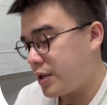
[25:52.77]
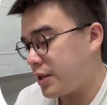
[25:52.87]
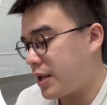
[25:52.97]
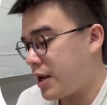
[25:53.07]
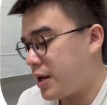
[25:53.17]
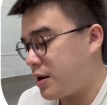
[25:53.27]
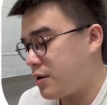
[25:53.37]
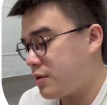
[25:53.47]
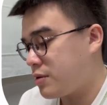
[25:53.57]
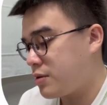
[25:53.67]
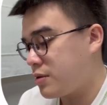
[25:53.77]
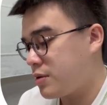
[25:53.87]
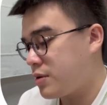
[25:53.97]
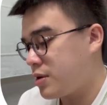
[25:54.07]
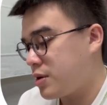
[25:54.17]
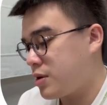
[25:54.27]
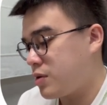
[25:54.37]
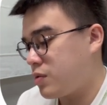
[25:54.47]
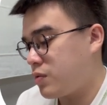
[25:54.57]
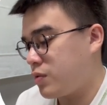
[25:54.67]
Now
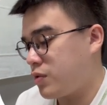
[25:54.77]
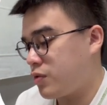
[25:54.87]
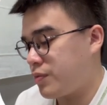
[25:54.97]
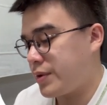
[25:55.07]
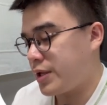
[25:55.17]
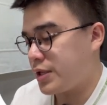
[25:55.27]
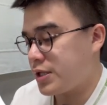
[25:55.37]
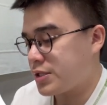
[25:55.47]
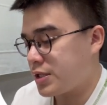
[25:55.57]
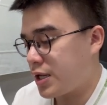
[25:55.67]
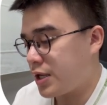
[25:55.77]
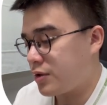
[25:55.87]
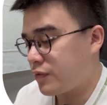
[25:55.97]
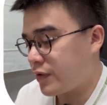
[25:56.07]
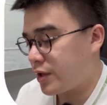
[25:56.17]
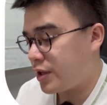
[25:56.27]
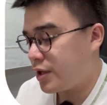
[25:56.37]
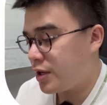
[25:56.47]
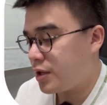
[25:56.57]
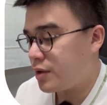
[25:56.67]
will be this line over
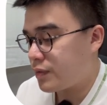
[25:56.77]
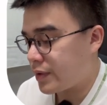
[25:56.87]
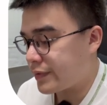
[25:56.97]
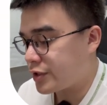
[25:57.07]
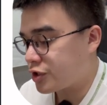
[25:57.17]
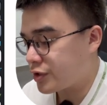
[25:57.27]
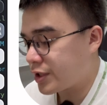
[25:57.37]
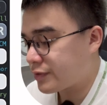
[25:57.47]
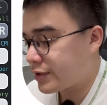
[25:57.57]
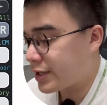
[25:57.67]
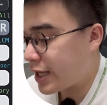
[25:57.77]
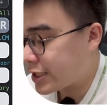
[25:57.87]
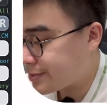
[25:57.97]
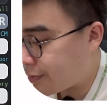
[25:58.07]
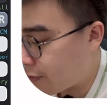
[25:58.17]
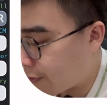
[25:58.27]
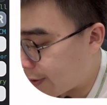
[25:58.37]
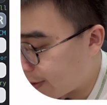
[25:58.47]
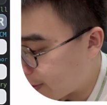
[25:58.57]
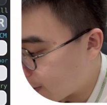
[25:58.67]
here where we join out the last
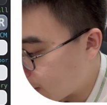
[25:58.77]
point.